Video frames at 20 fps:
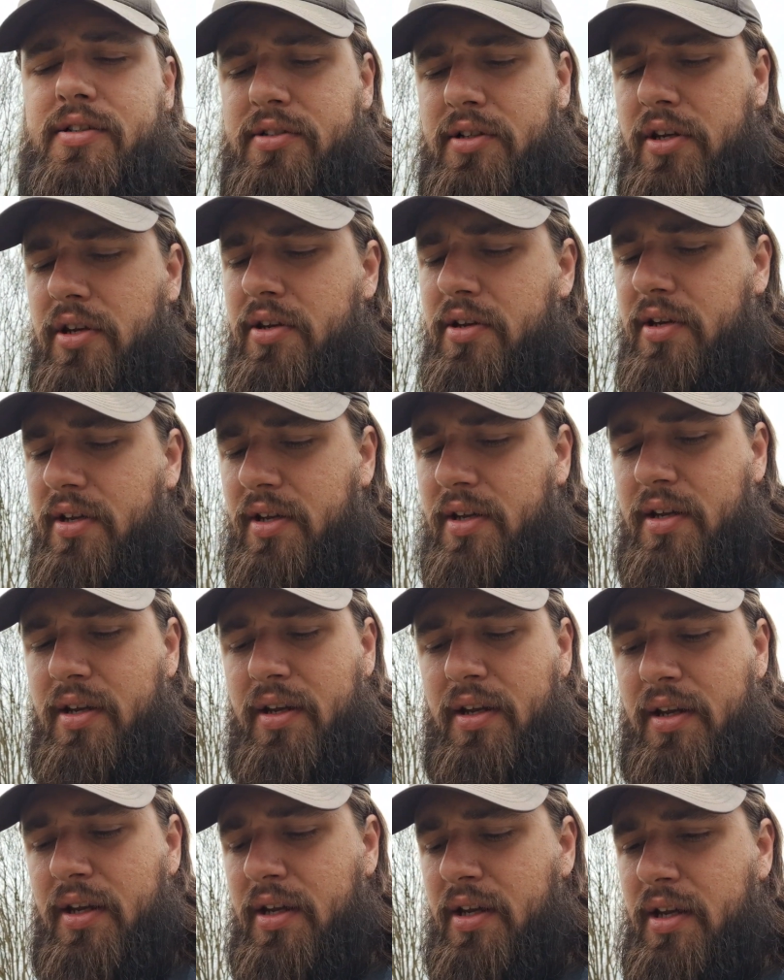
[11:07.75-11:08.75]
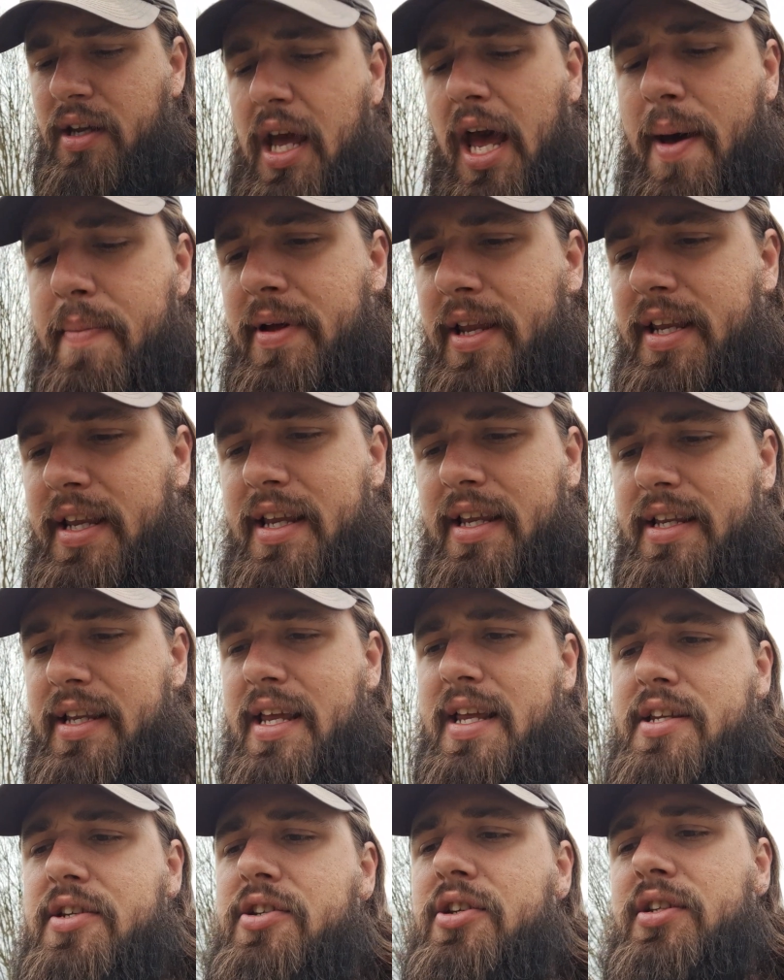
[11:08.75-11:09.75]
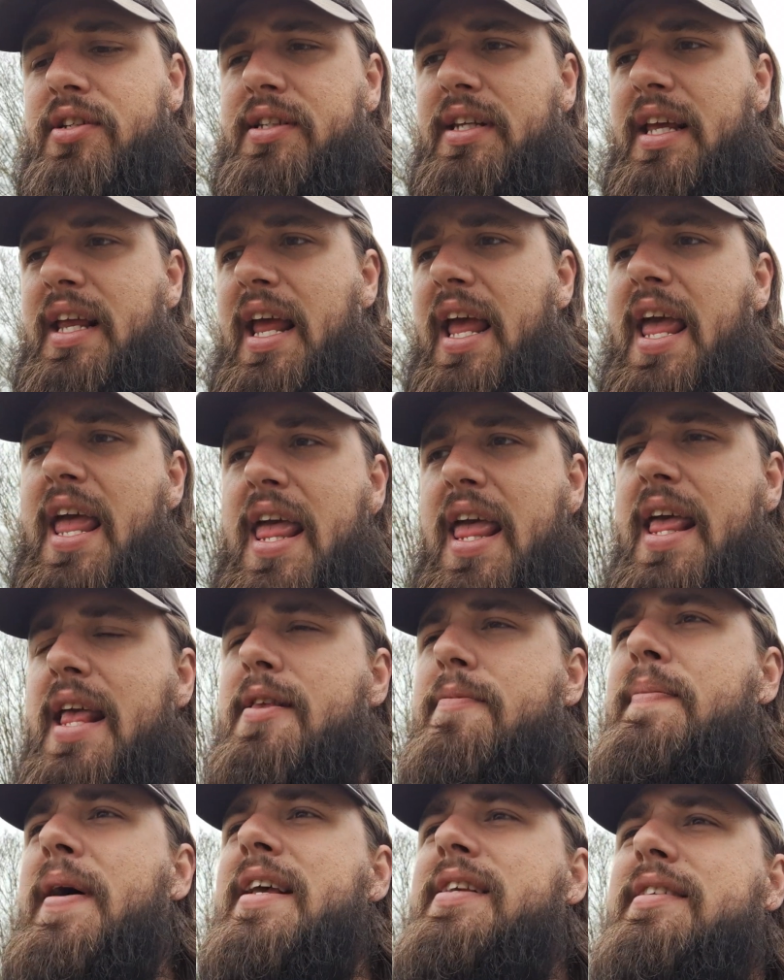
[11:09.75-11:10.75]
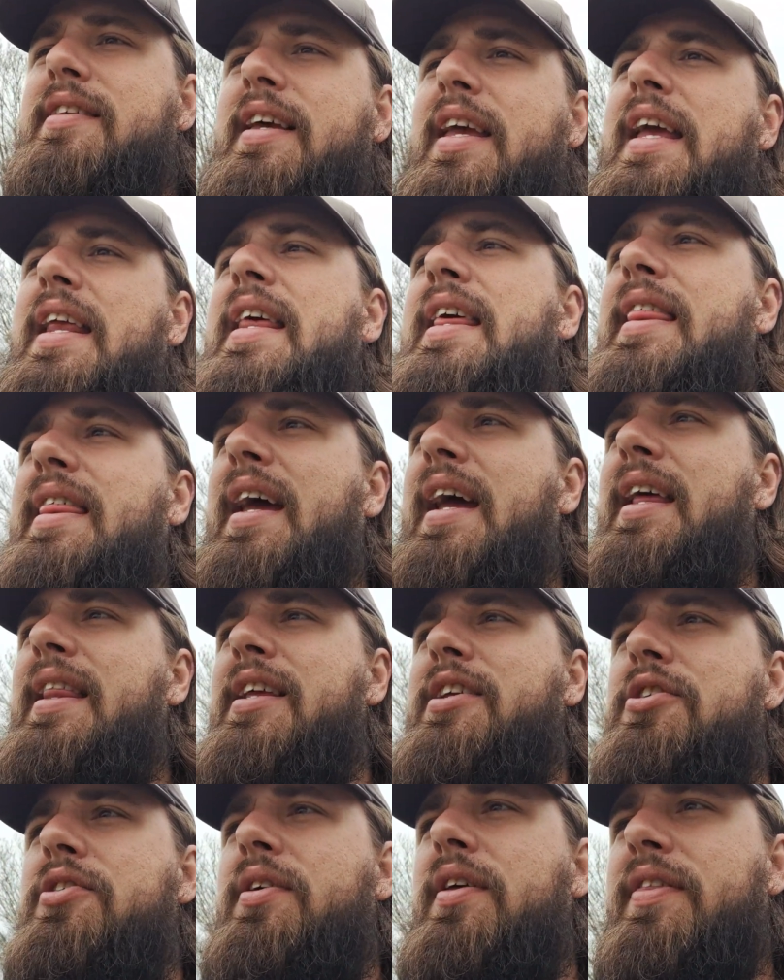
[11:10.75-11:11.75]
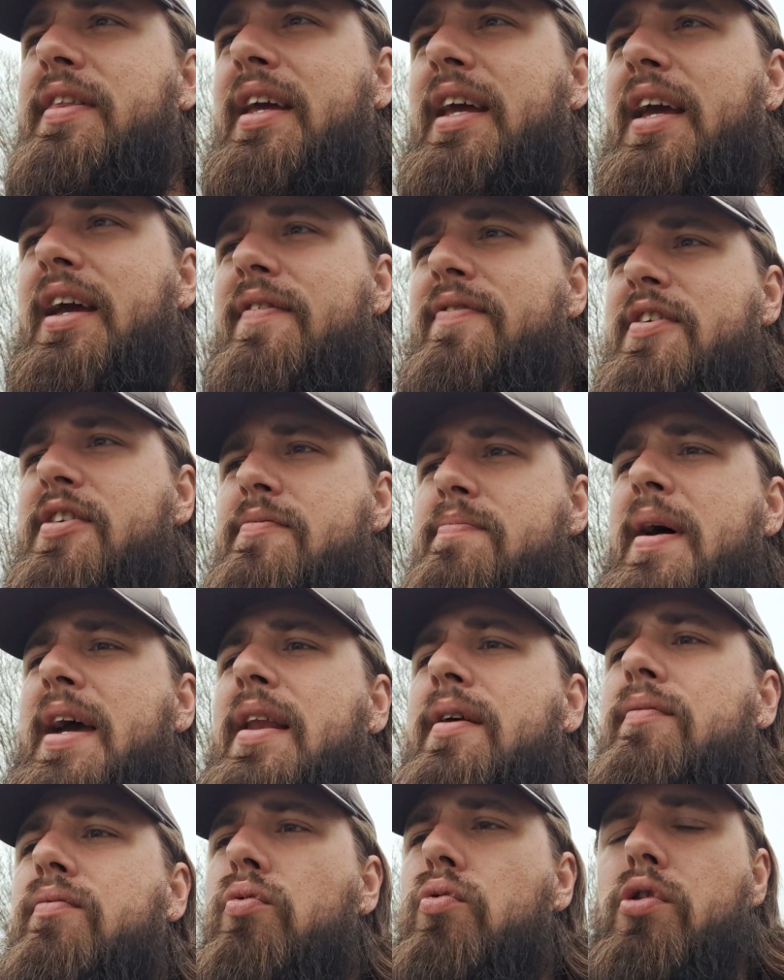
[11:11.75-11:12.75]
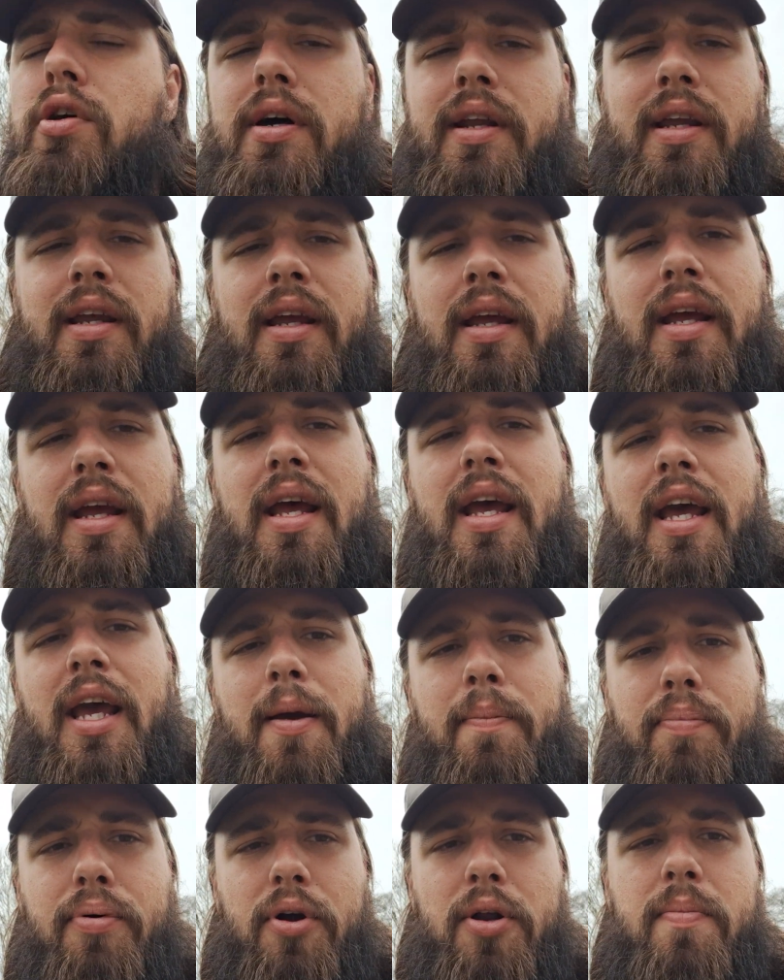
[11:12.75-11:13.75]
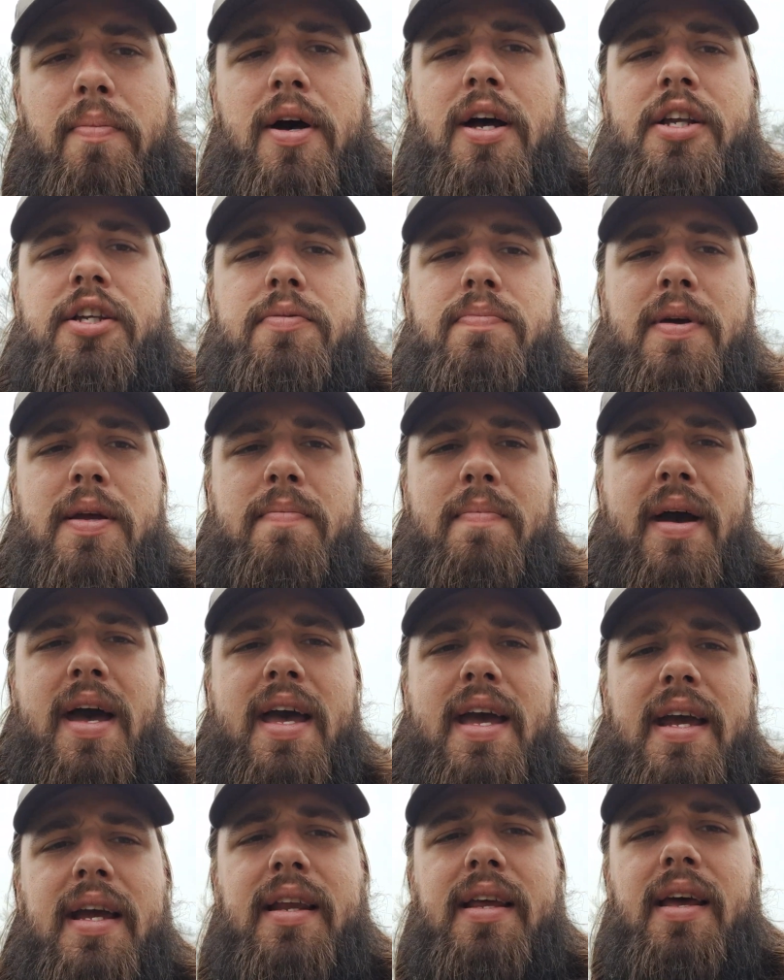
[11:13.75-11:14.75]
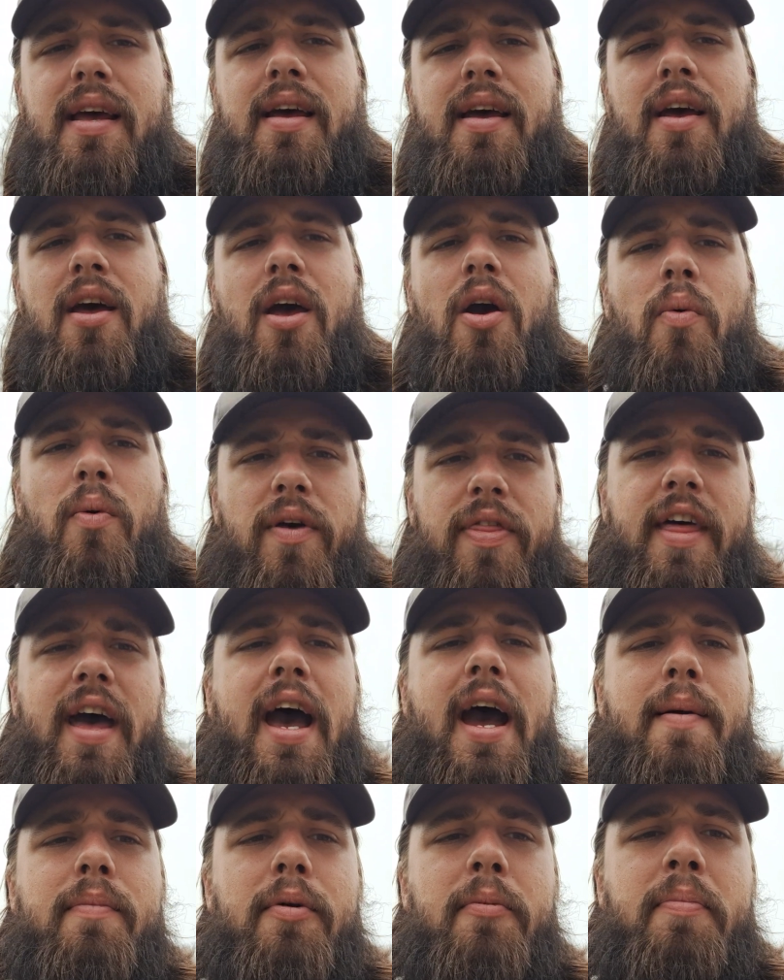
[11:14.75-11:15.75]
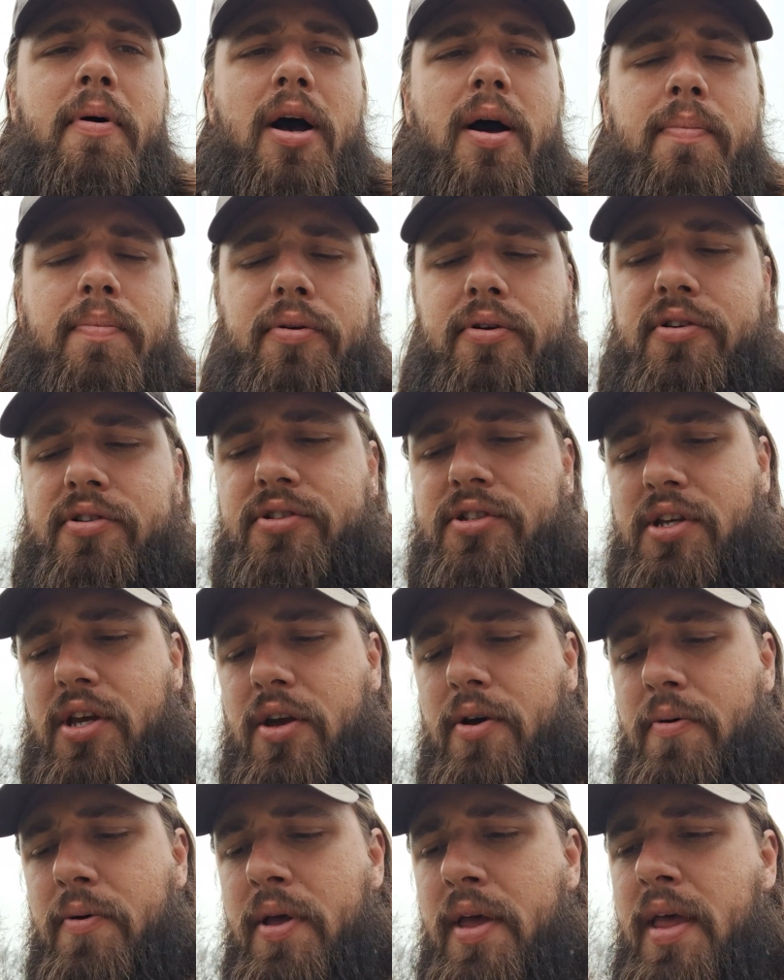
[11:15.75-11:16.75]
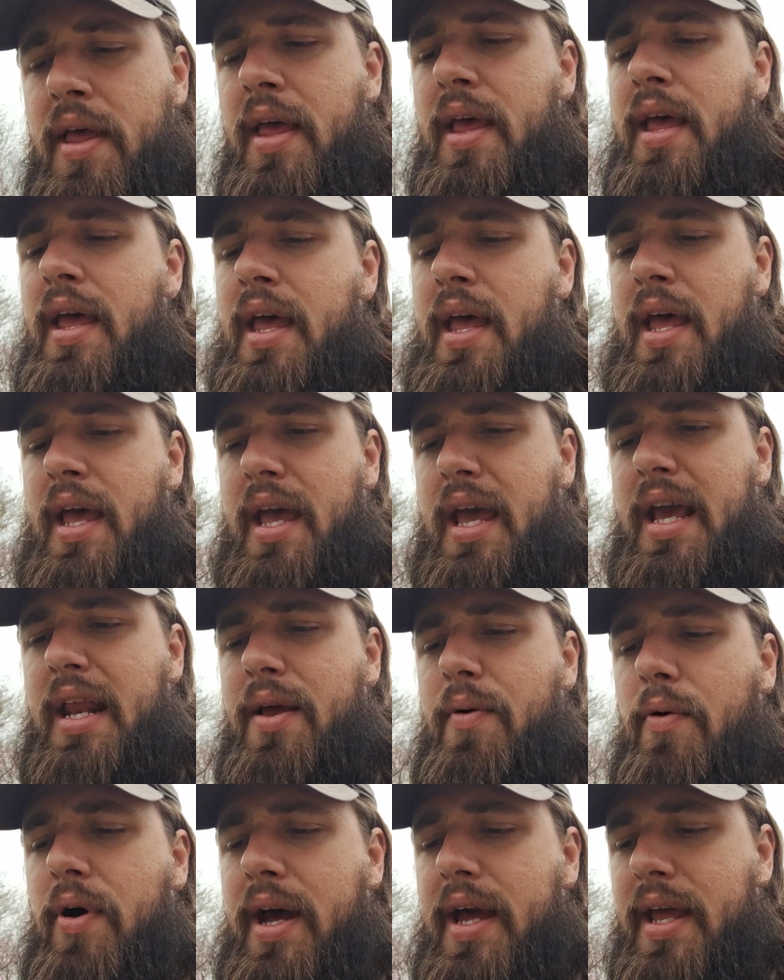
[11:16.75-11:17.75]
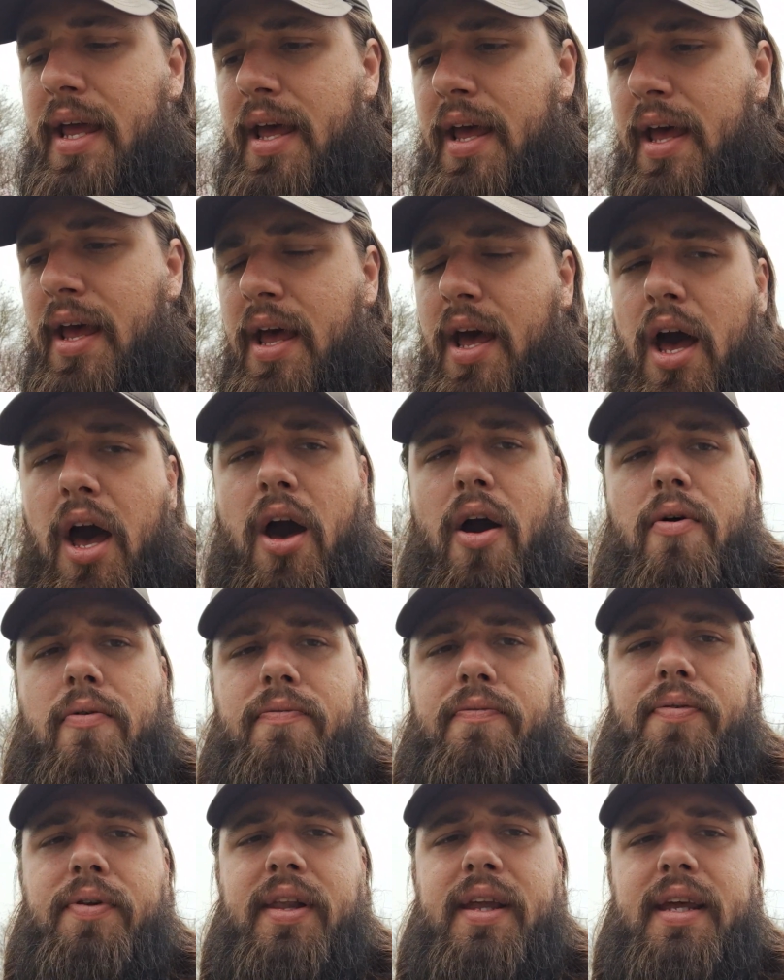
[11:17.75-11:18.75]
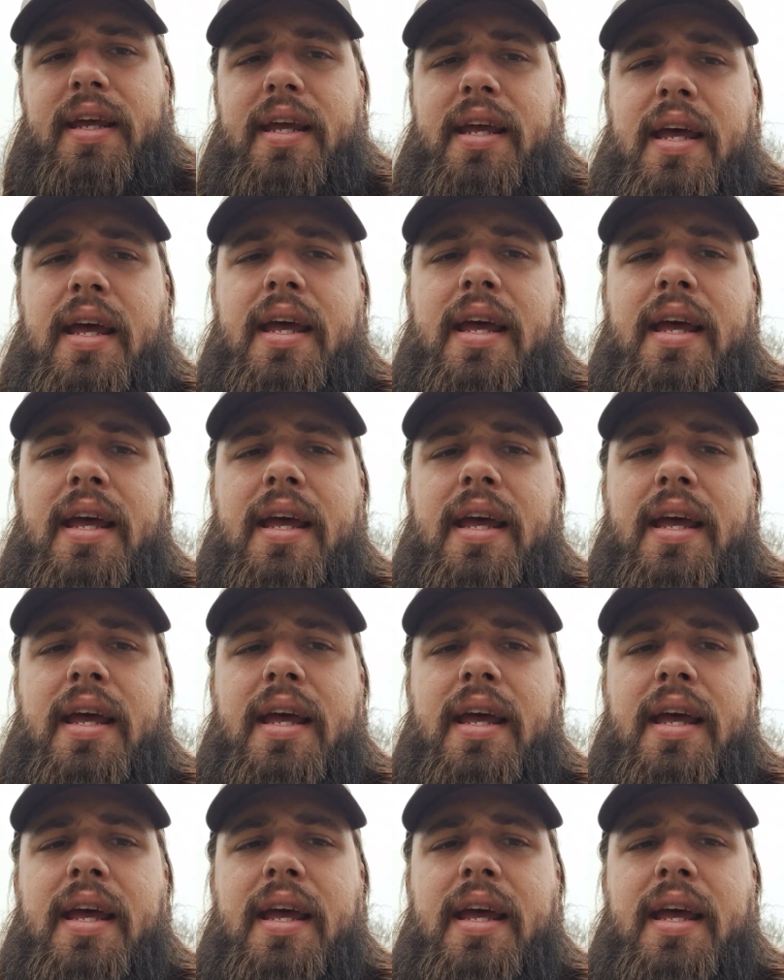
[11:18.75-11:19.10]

So you could, I mean, it's basically anything that you can think of that's made of wood can pretty much be made with the hybrid poplar. So anyway, hopefully